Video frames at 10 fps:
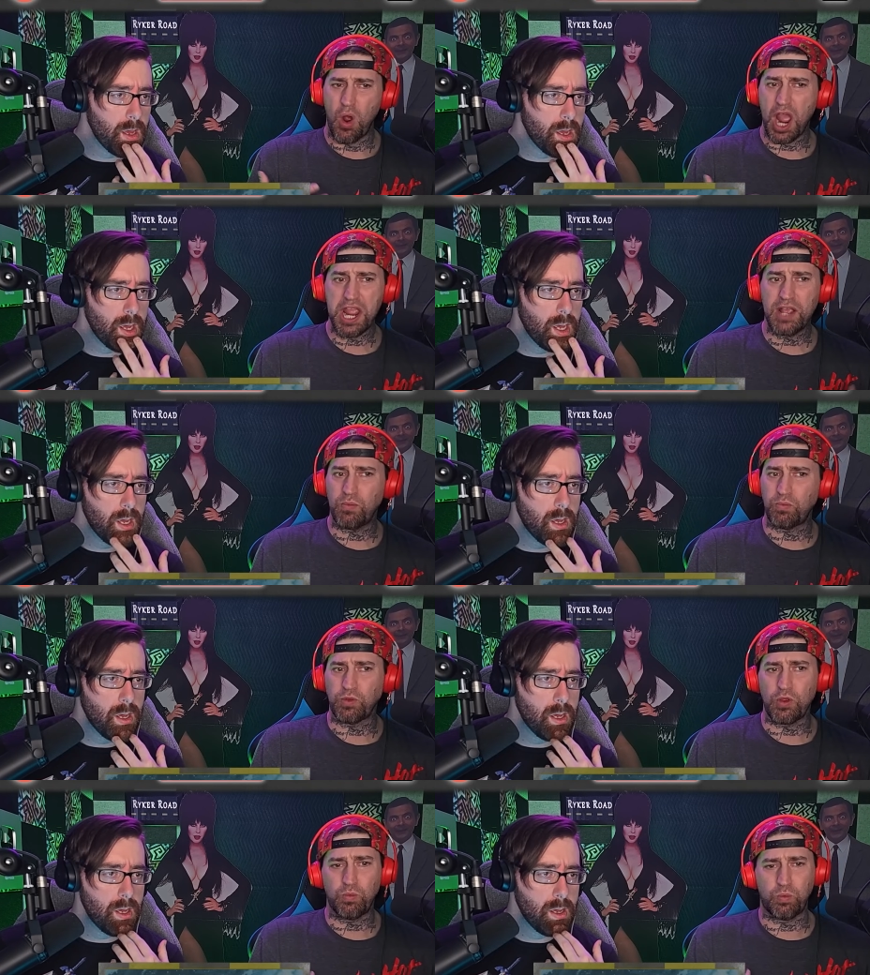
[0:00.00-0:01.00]
Speaker 1: it,
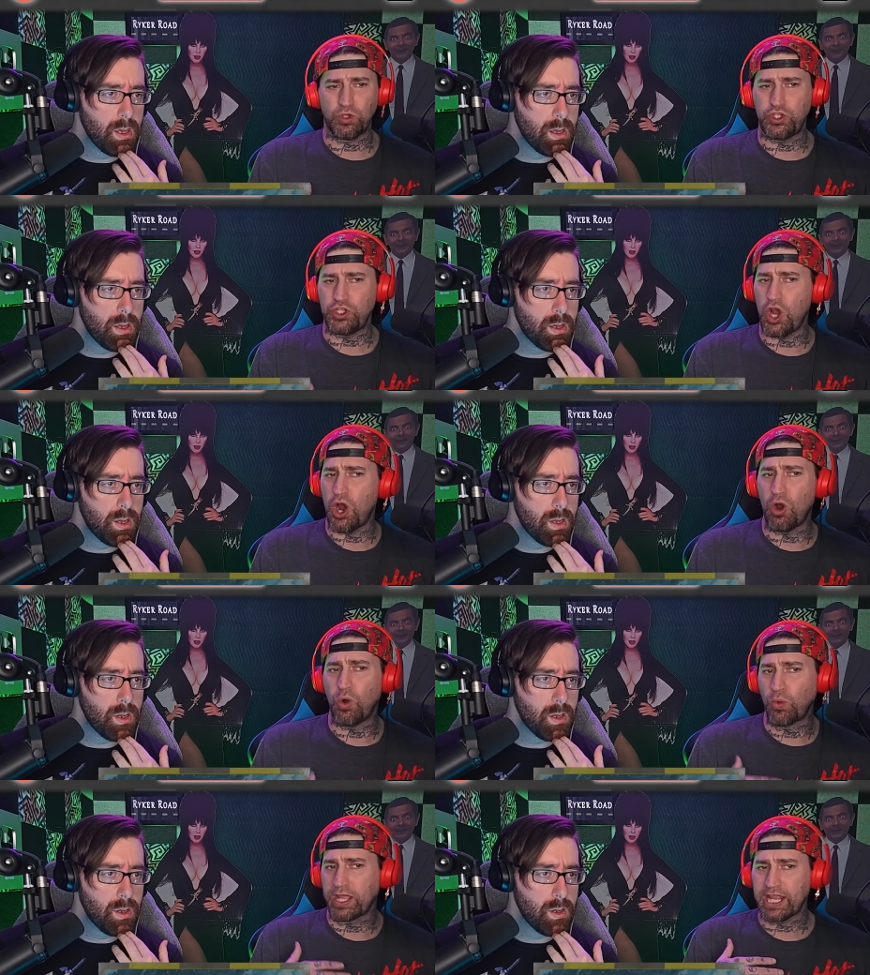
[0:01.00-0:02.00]
yo,
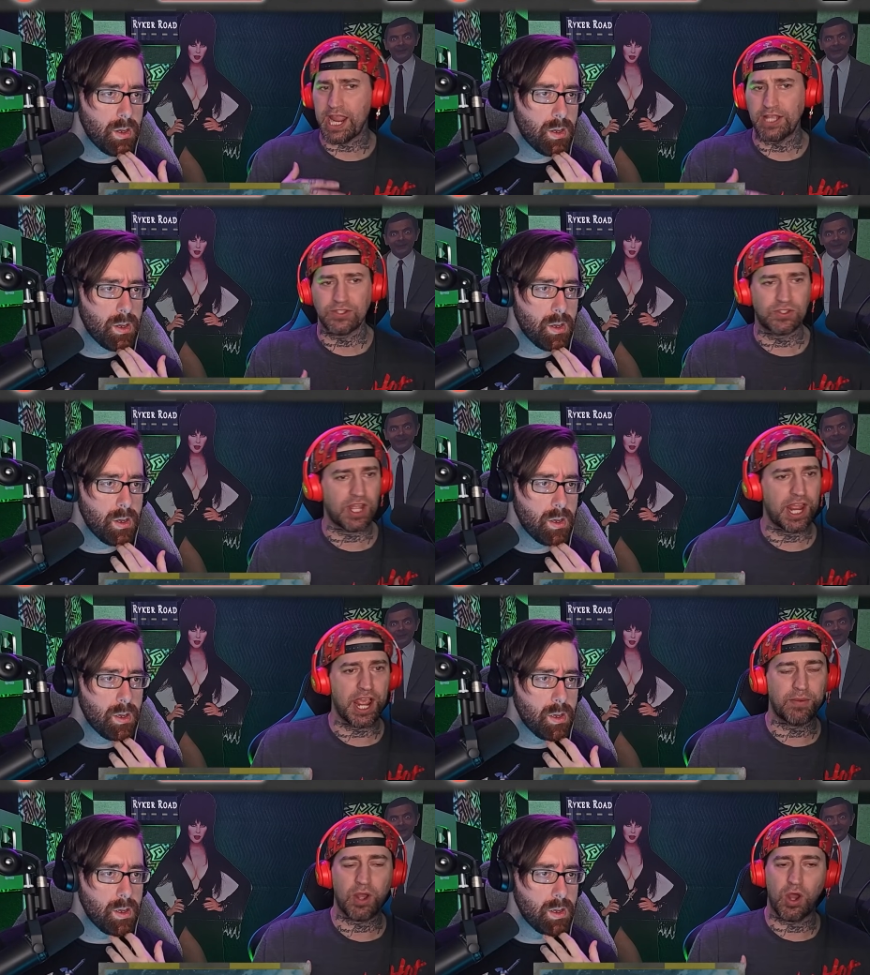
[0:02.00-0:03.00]
like it's
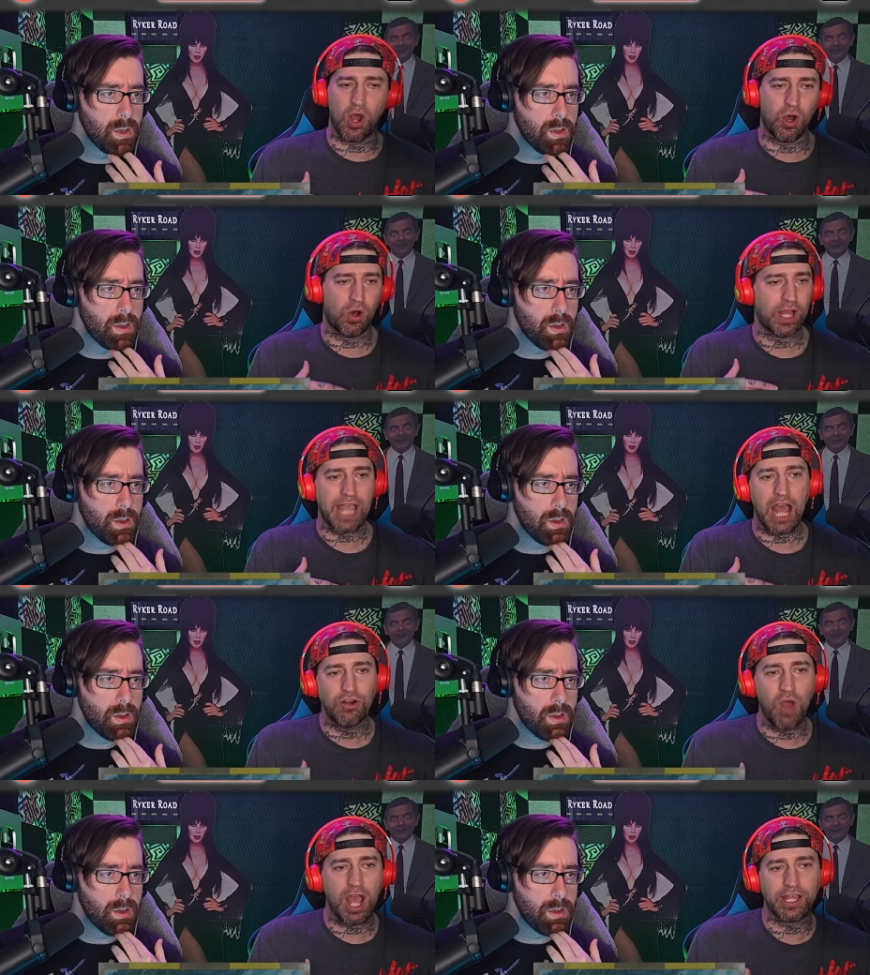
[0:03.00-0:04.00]
oh, like I
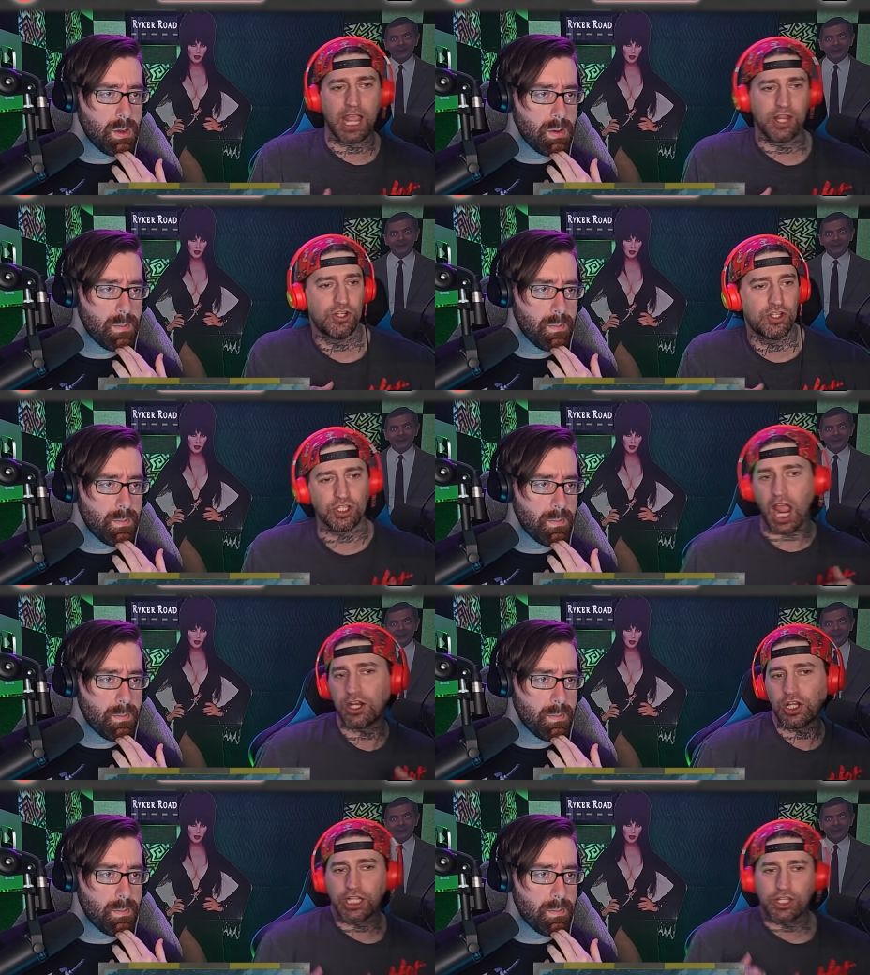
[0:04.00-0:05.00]
don't know, like you just kind
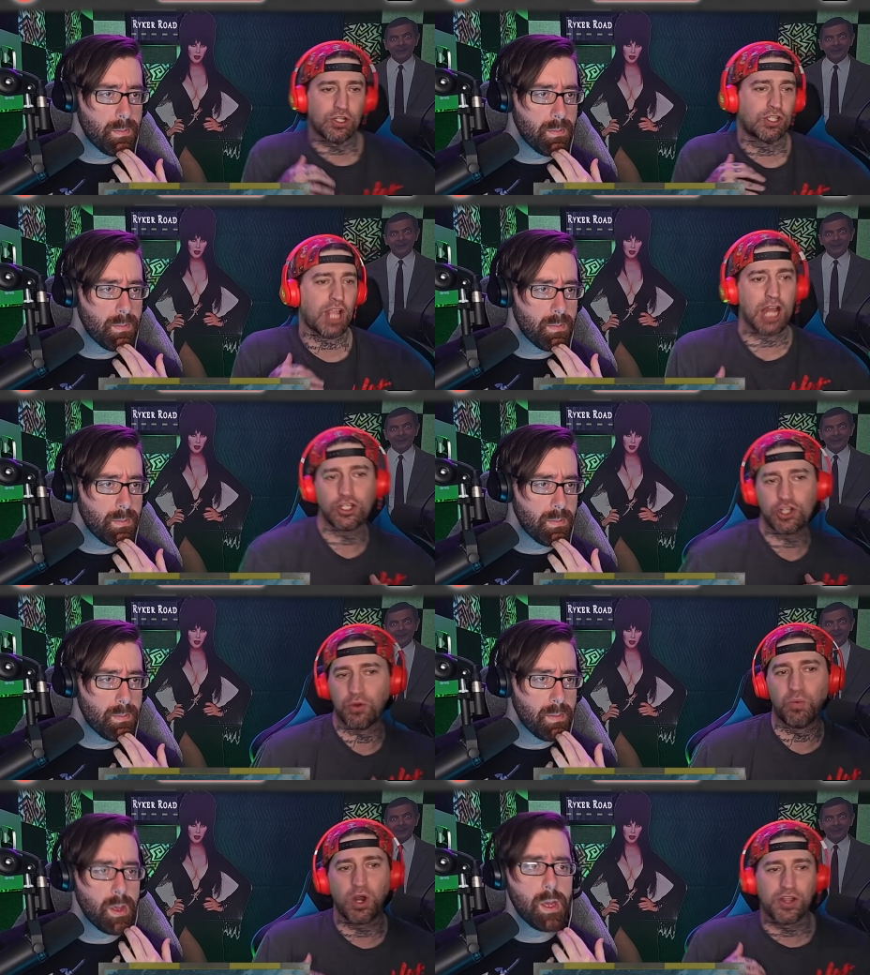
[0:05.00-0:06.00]
of like you're just kind of
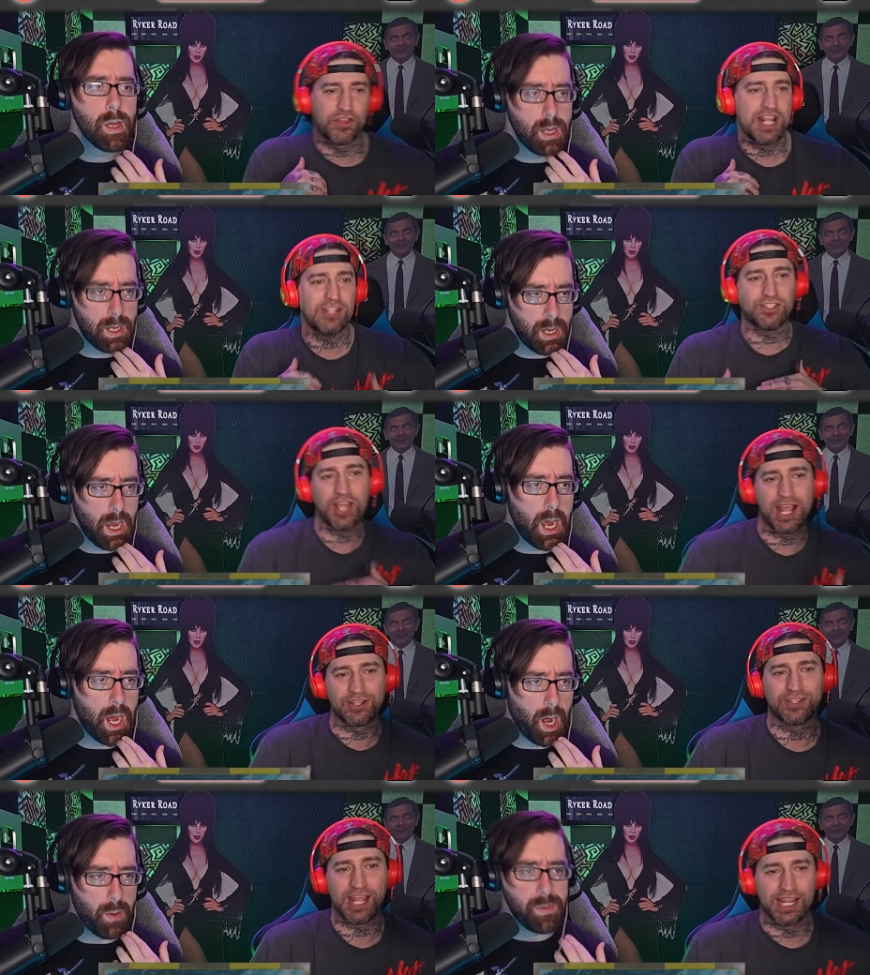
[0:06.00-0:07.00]
Speaker 2: doing one of these
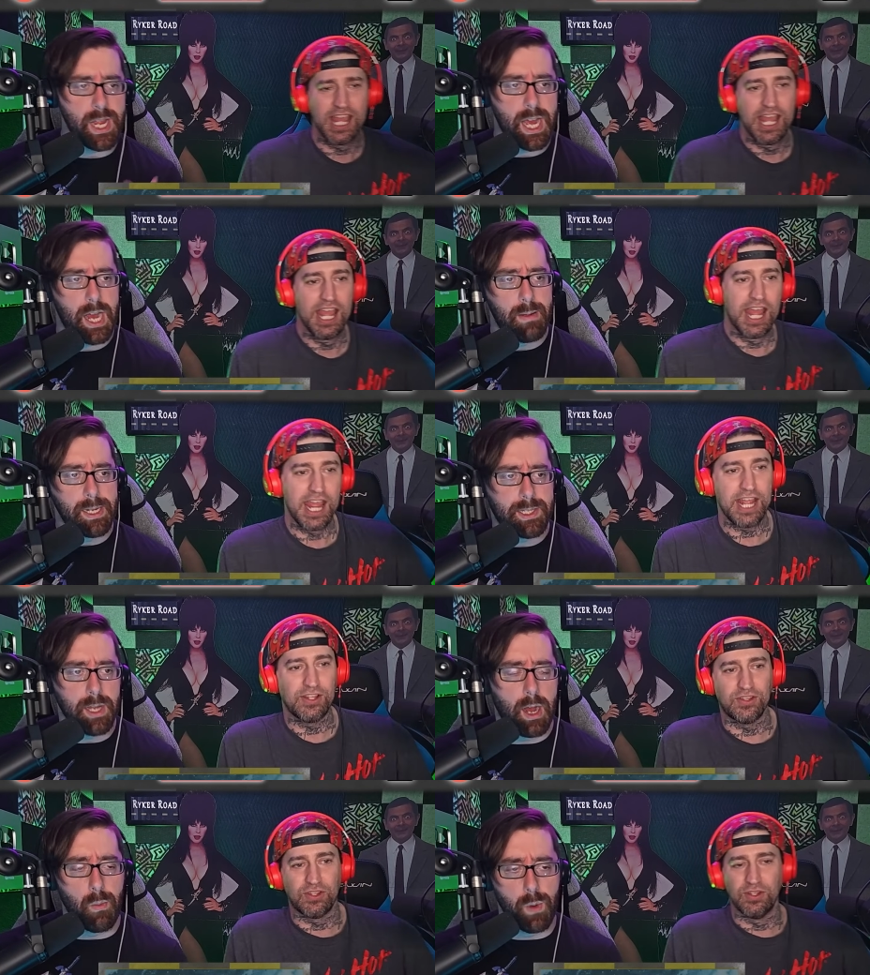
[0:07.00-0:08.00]
things, like yeah. It's
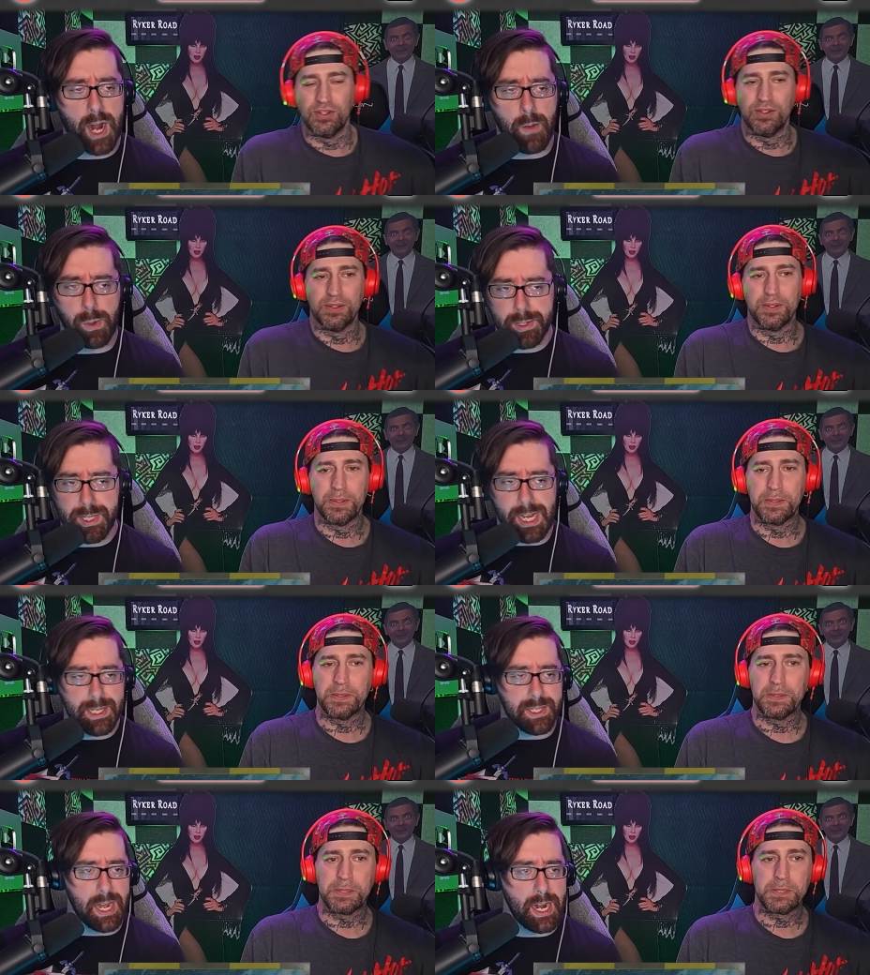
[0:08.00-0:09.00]
uh, what I will say
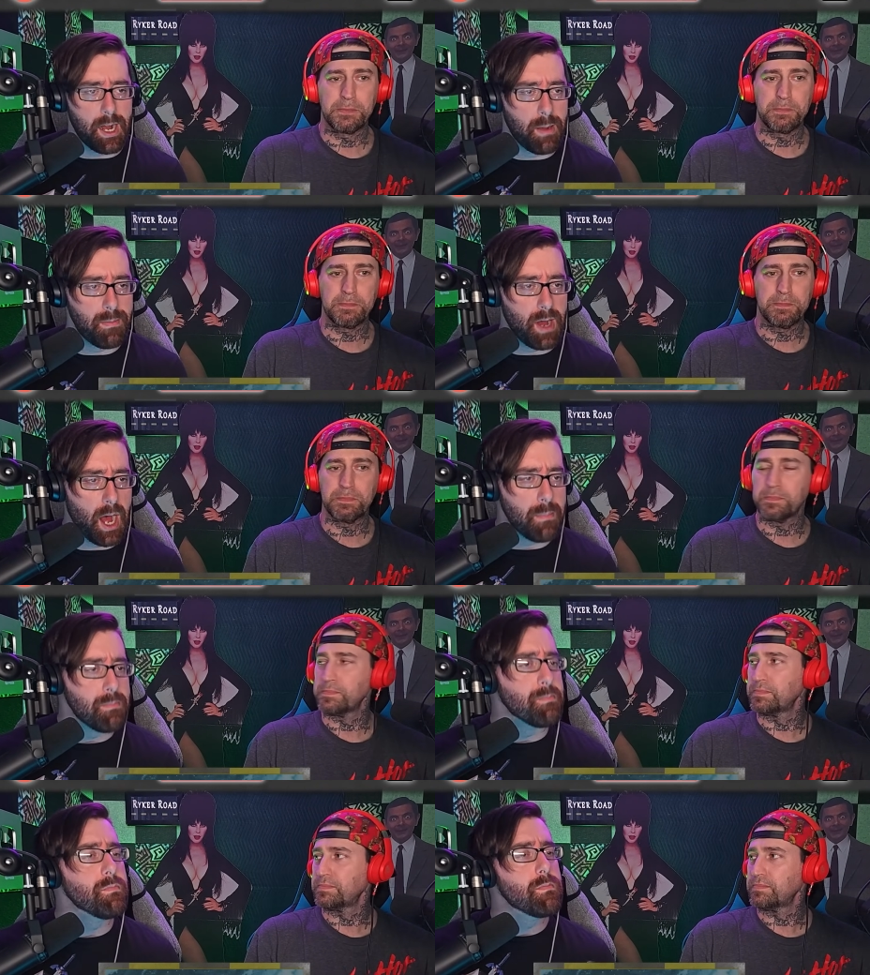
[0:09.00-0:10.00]
is that um
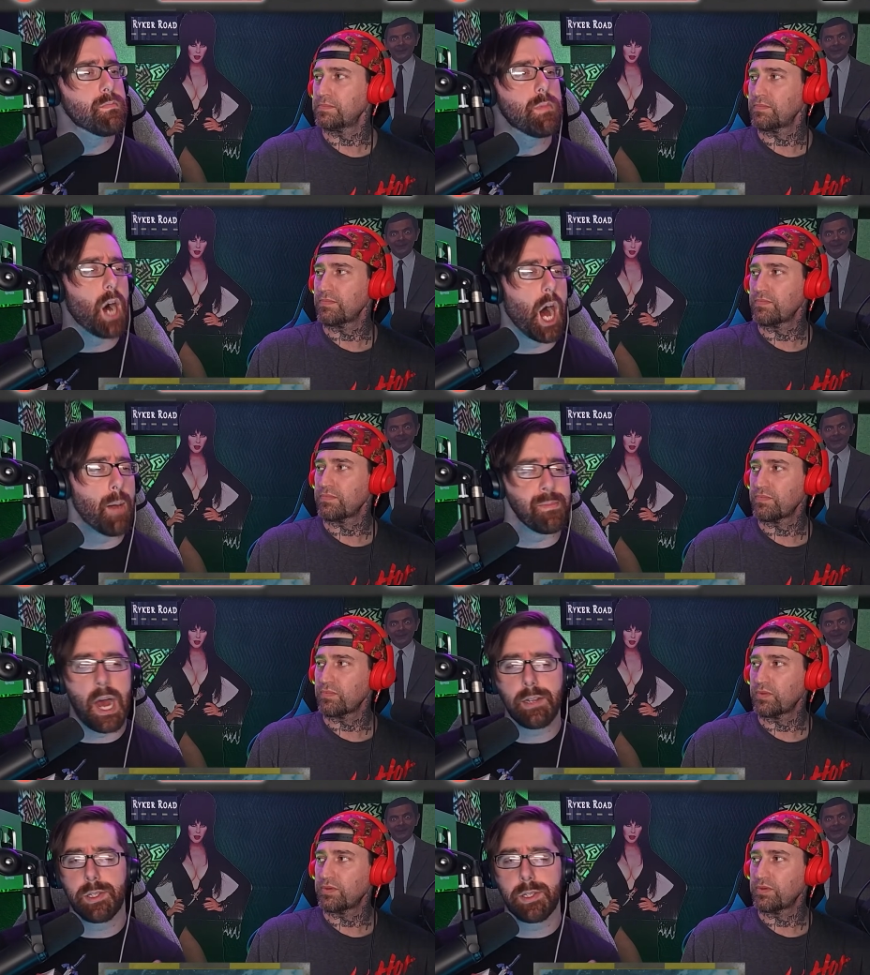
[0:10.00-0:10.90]
I'm I'm not